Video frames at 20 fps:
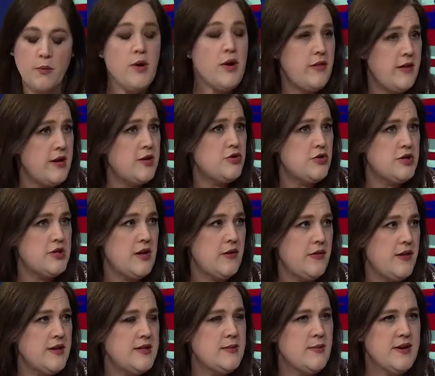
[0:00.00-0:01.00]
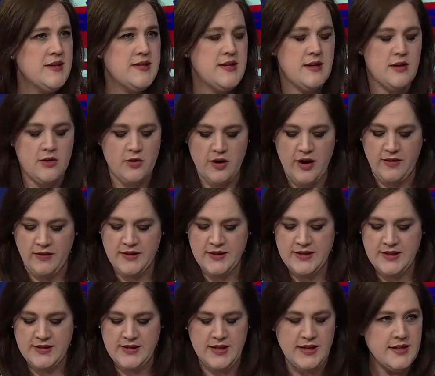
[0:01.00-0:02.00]
one of the interesting things about Senator
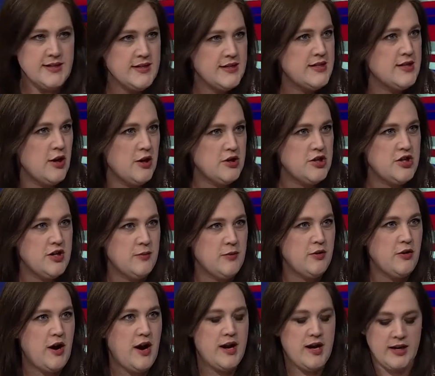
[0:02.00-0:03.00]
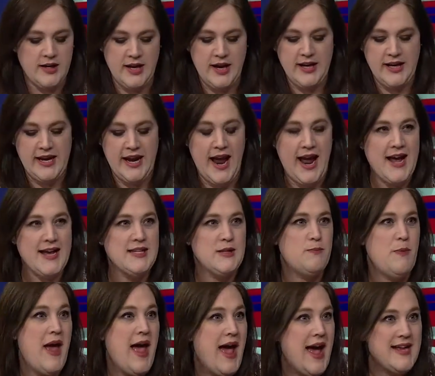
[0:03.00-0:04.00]
Ellis is he is a staunch Democrat, and yet he has
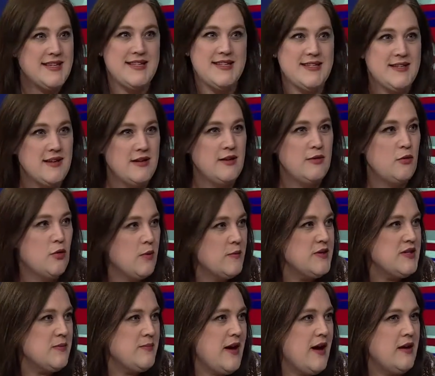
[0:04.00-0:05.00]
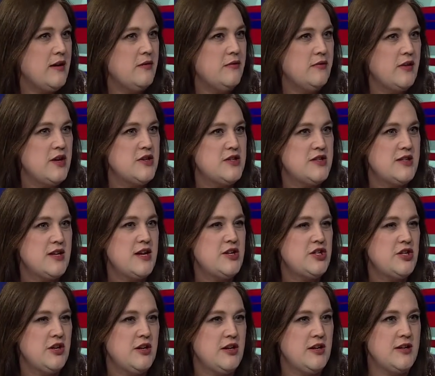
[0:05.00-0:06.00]
passed an enormous amount of legislation
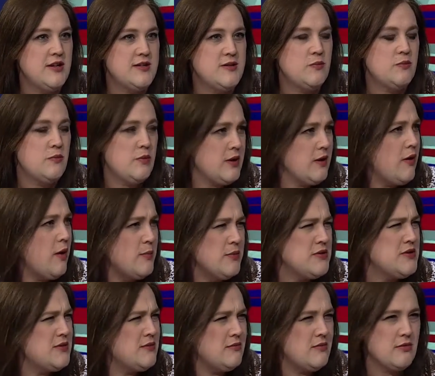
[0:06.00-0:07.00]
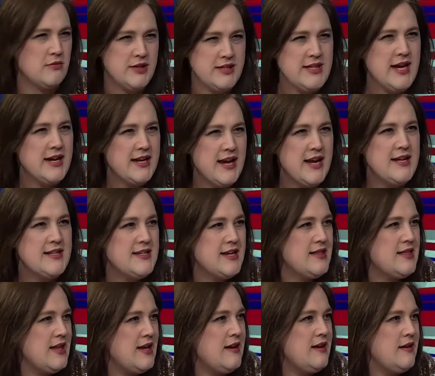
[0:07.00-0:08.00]
legislation in his, what, almost three decades,
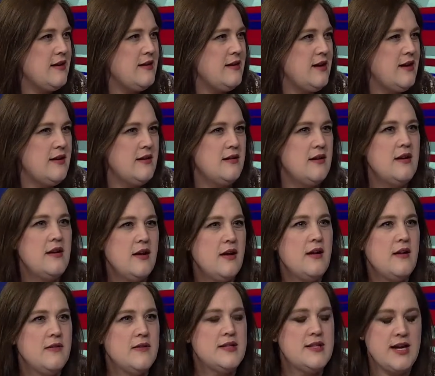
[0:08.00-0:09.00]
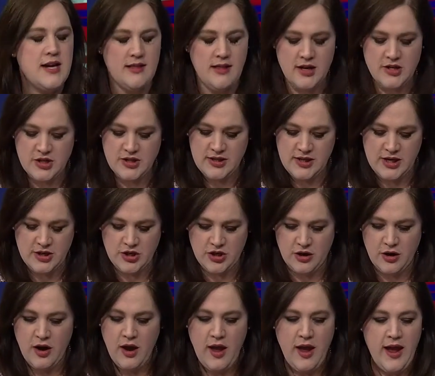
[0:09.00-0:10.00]
I think, right. in, in, the state
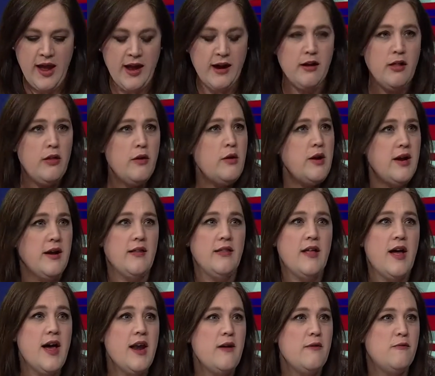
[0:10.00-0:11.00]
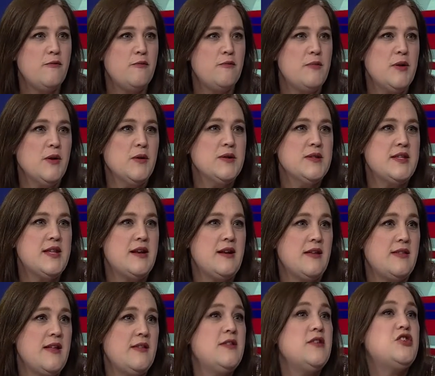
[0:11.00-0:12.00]
legislature, including a lot of bills that
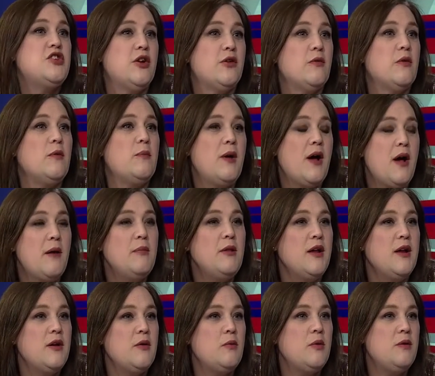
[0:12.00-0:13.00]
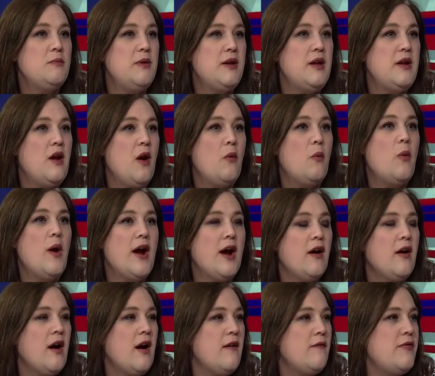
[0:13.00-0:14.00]
I think the general public would be
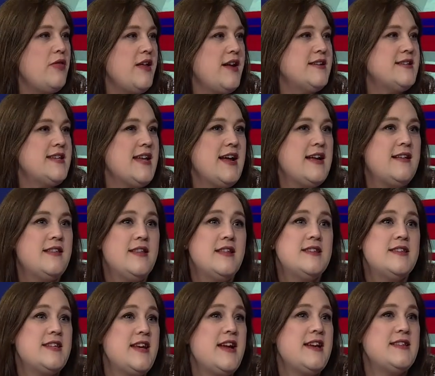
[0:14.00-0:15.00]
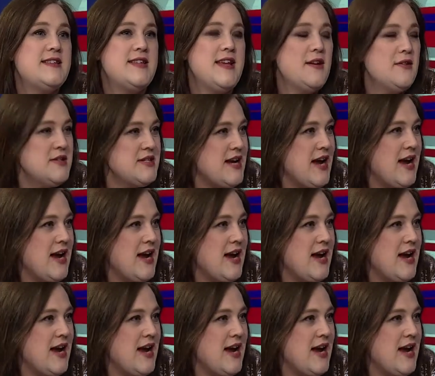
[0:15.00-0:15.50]
aware of, things like the state sales